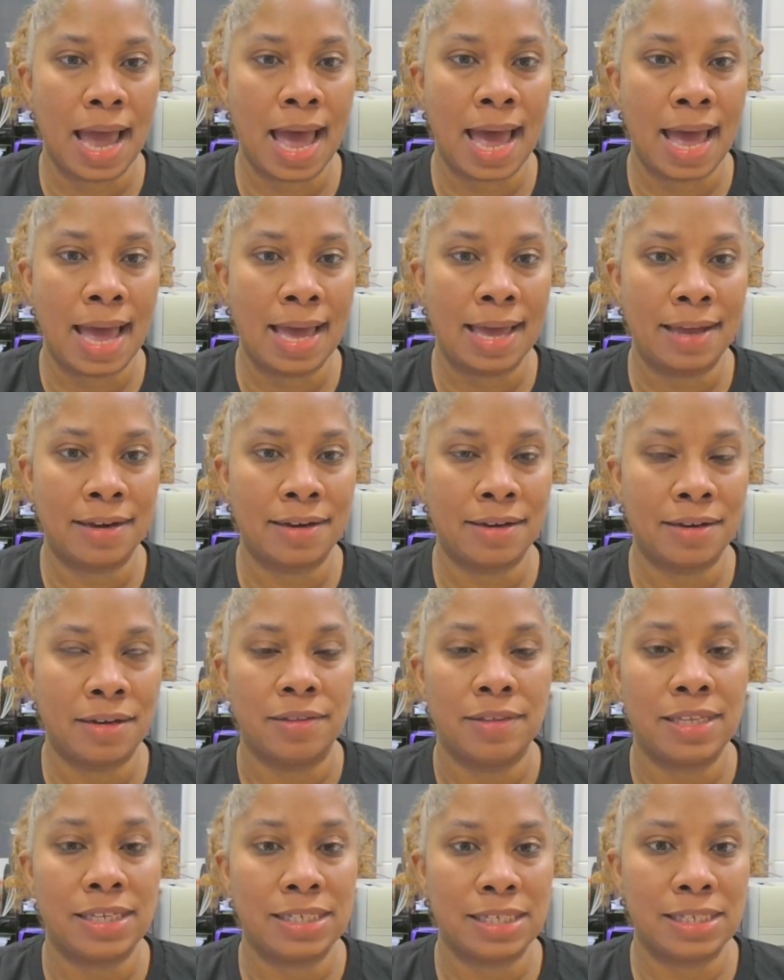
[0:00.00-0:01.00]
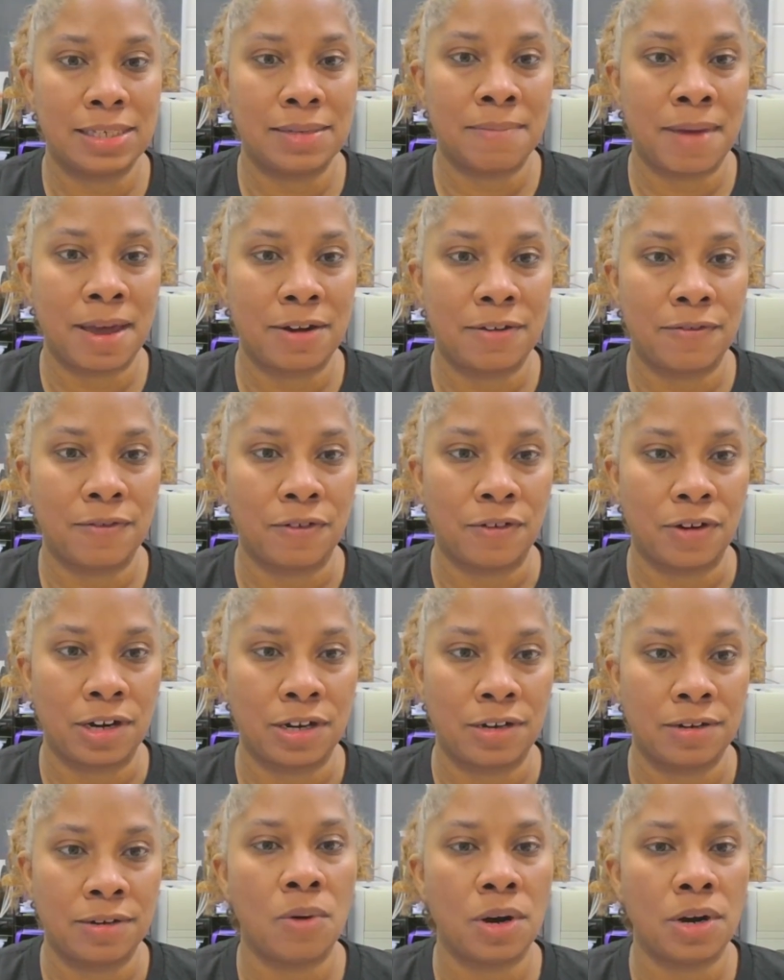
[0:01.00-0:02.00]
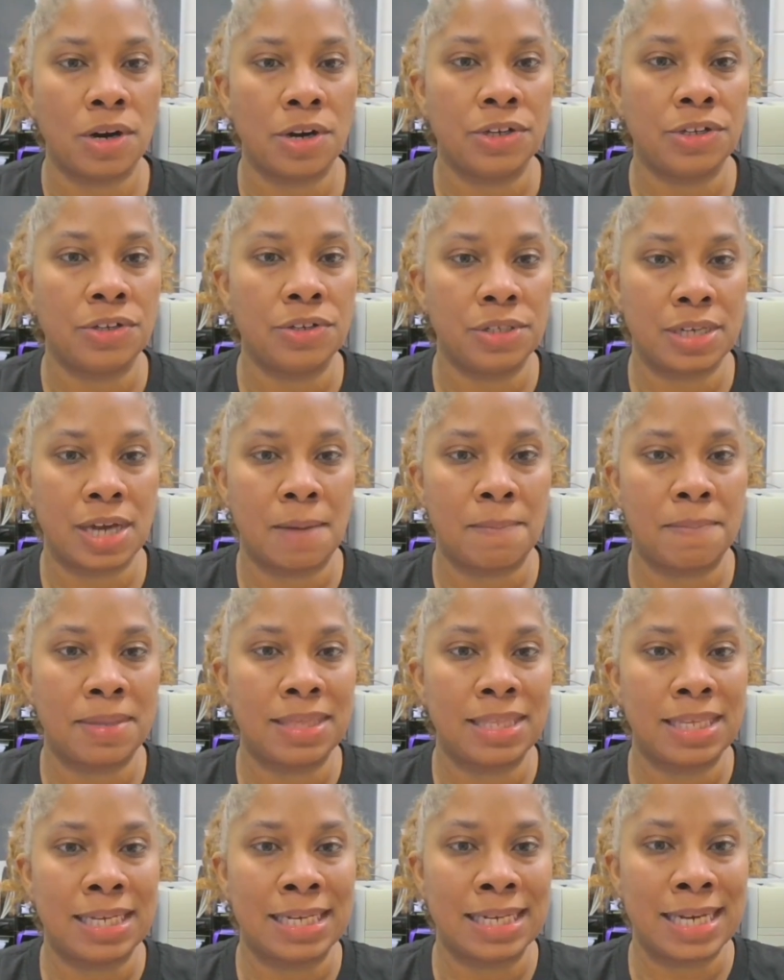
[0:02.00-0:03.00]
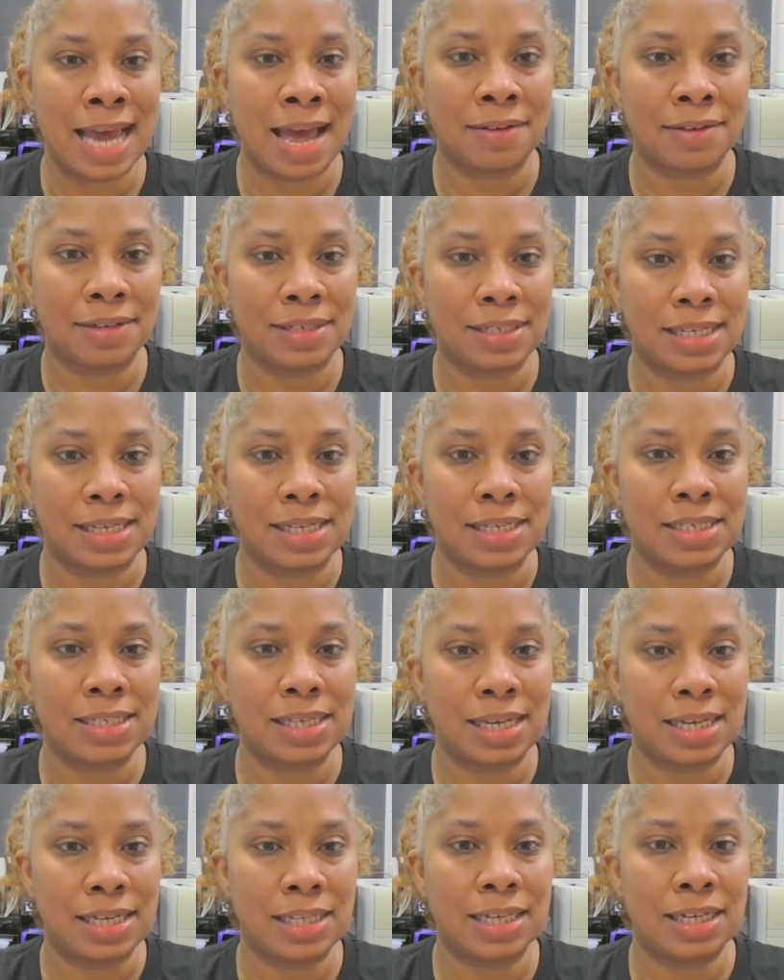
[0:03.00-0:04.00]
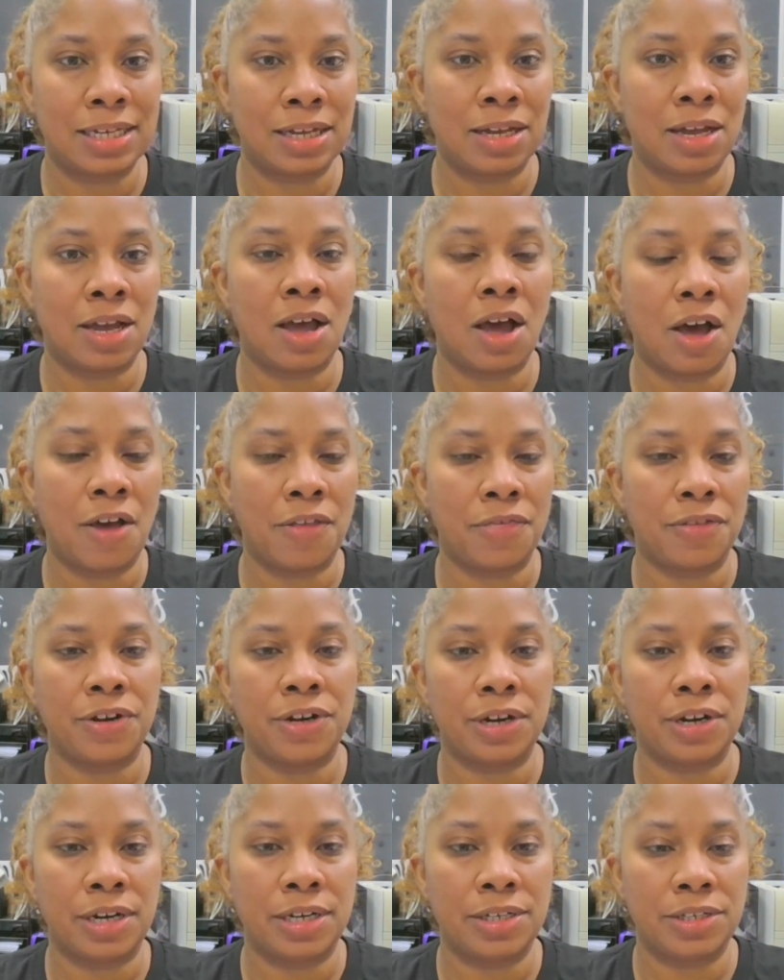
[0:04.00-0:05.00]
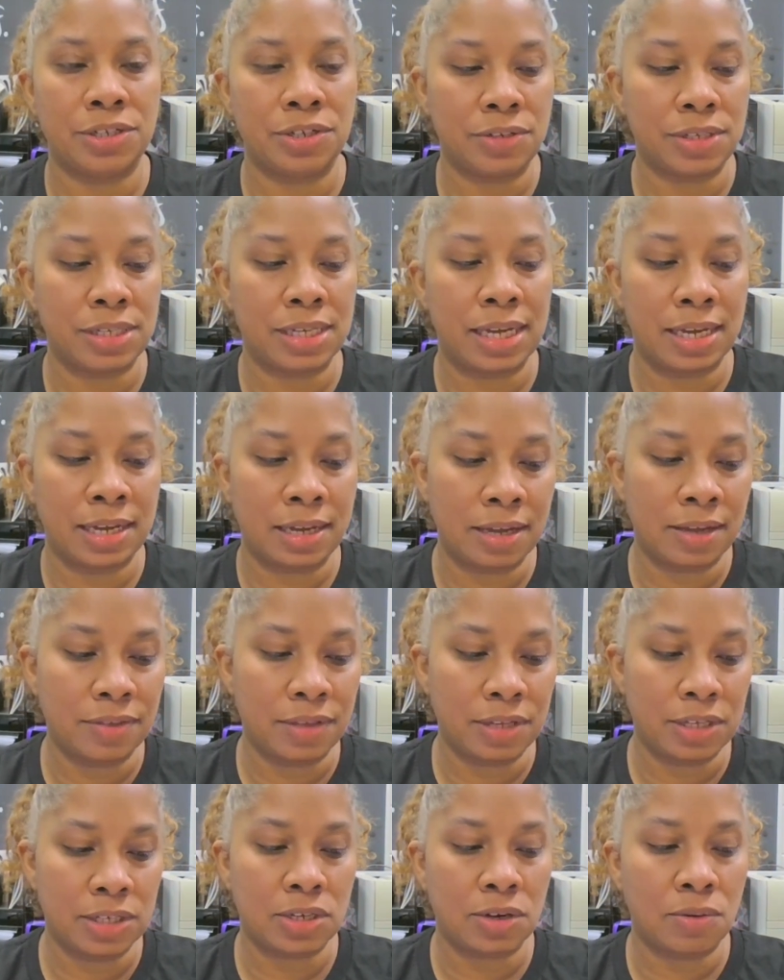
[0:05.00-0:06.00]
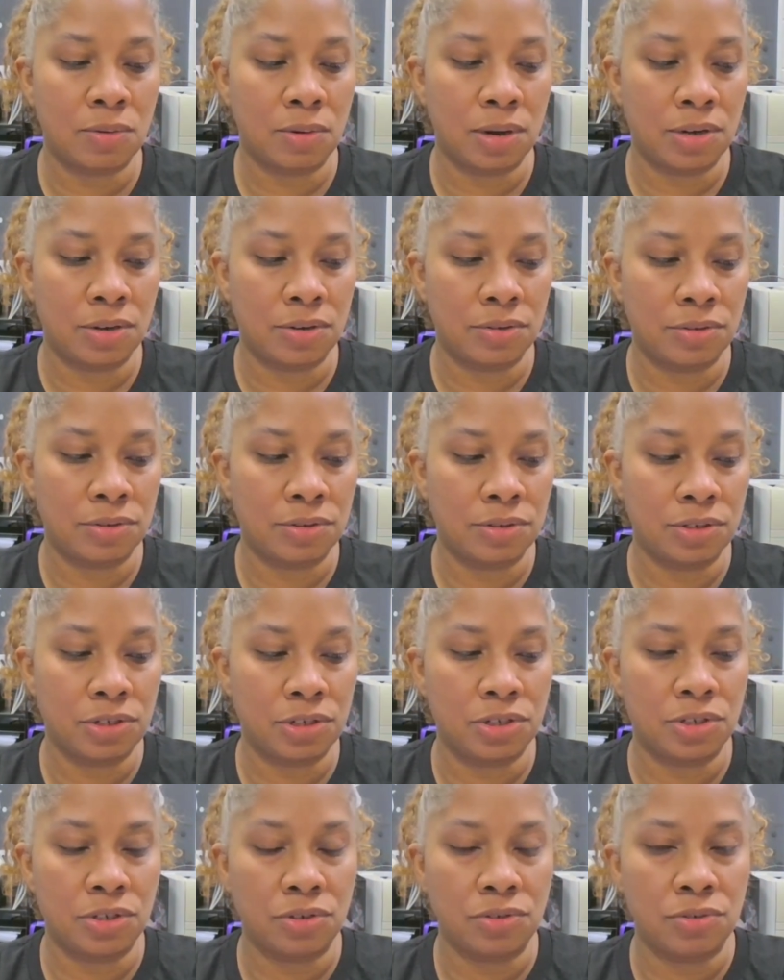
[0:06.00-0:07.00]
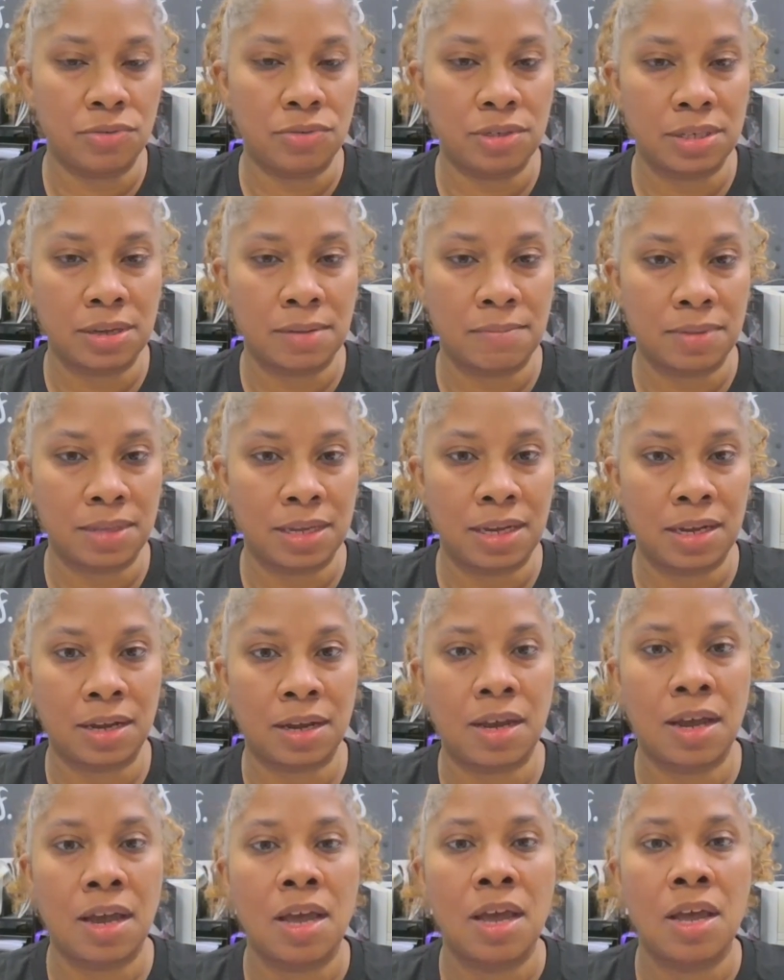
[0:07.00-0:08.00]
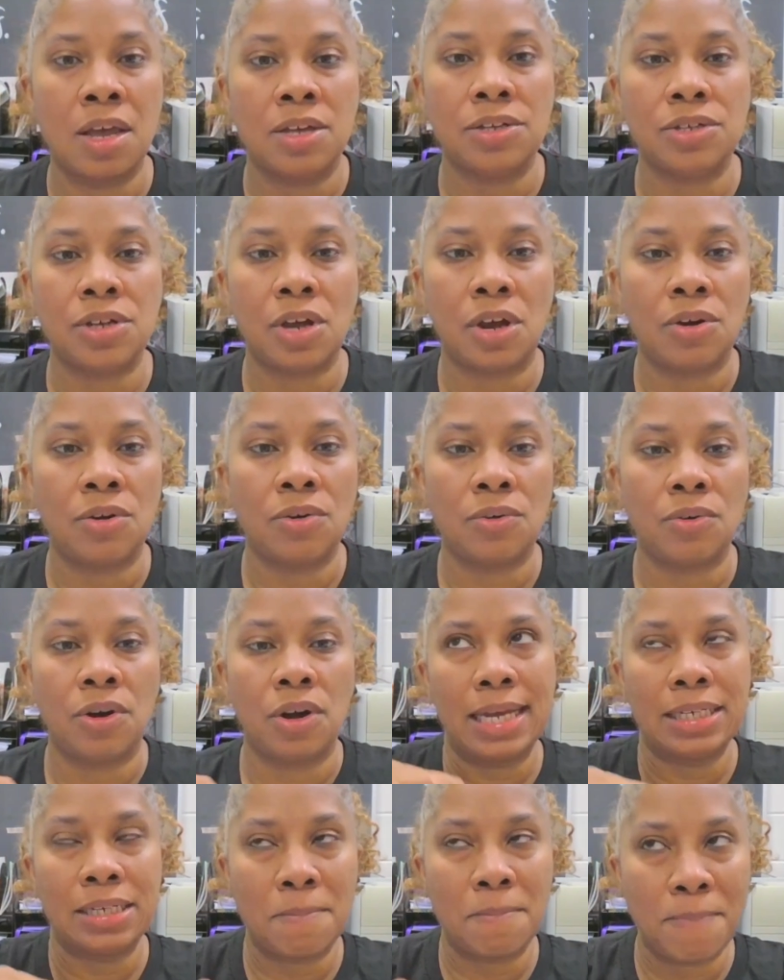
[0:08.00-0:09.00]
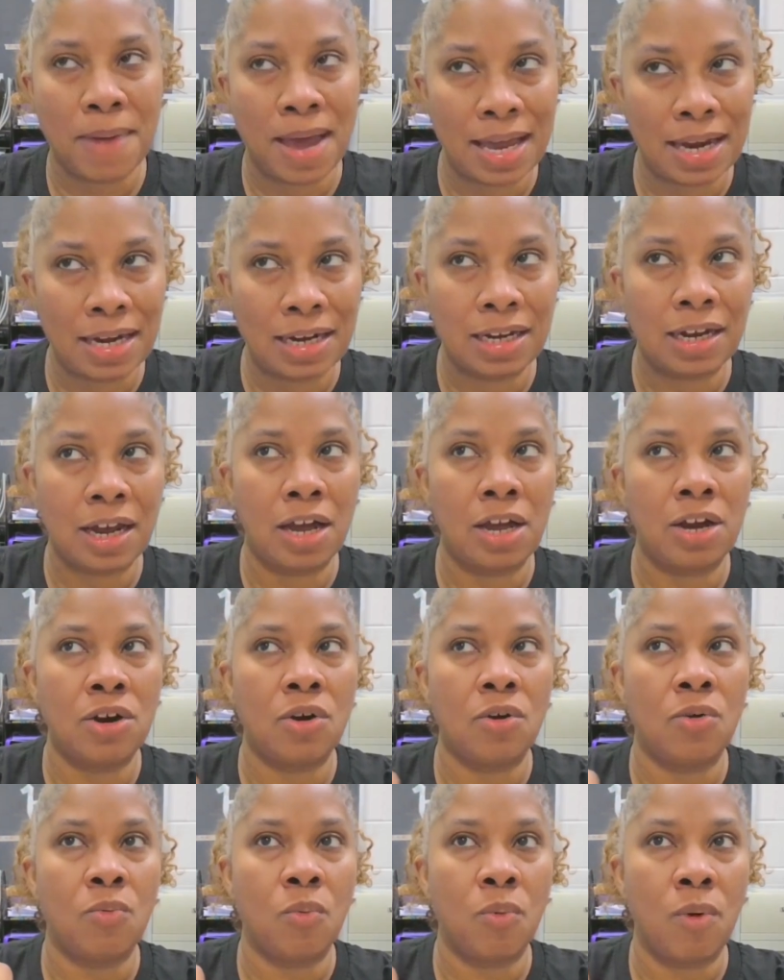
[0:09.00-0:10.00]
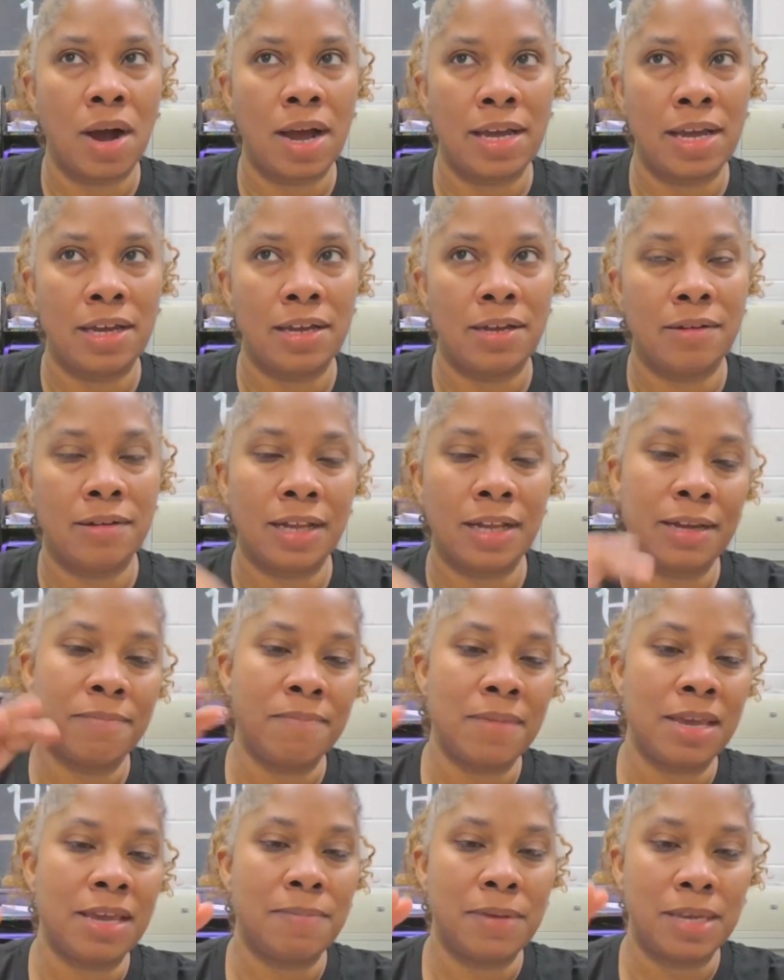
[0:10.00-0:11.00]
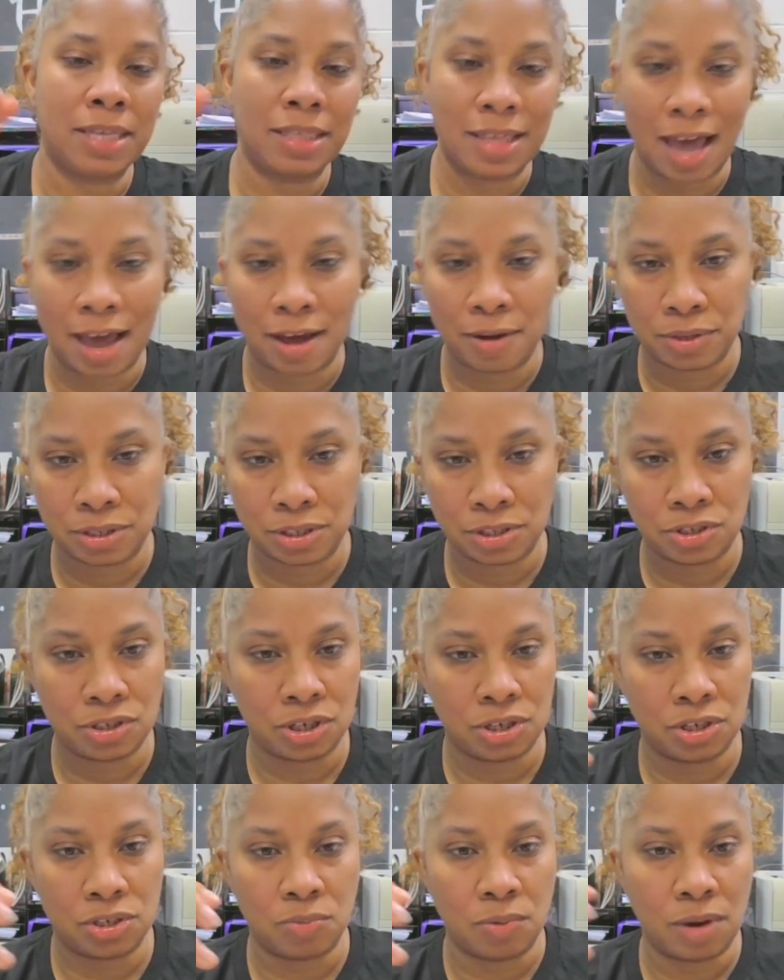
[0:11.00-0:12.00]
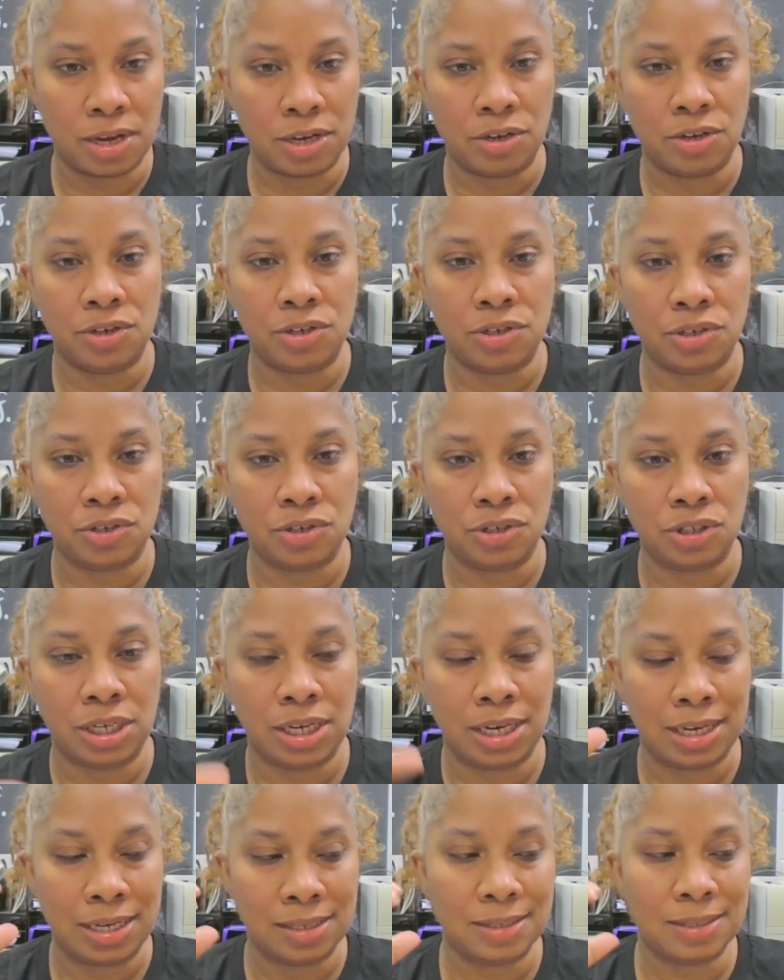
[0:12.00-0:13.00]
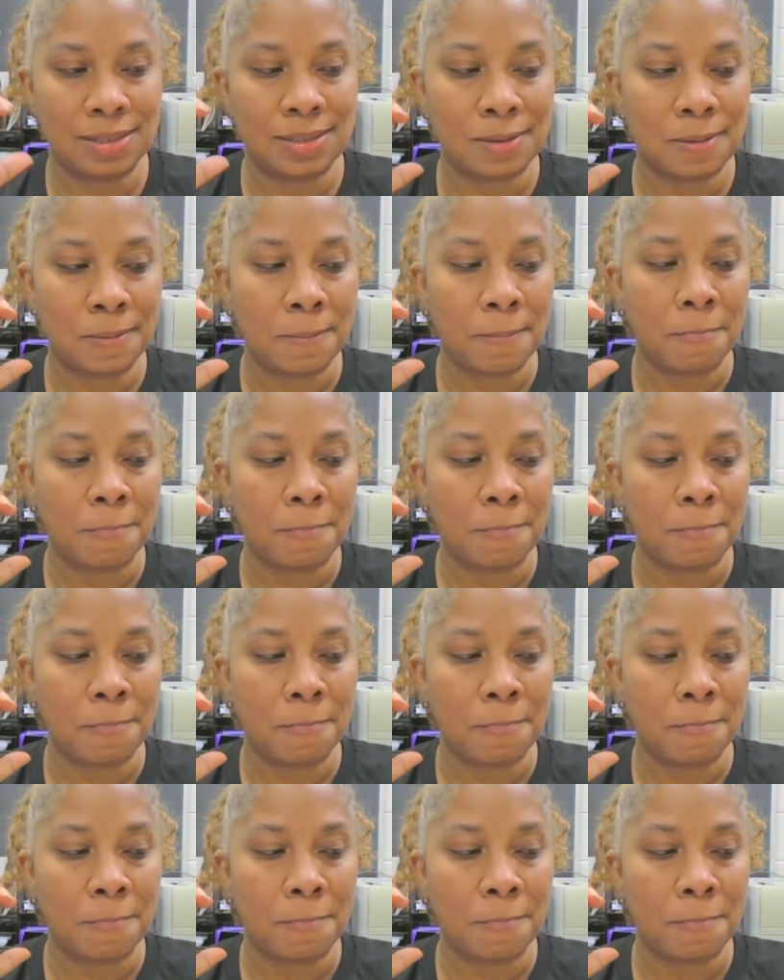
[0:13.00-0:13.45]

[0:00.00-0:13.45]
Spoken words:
at this is a metaphor, or you stop at the analysis, like the author is using this quote to do something. So depending on what, like maybe that was just what your assertion is.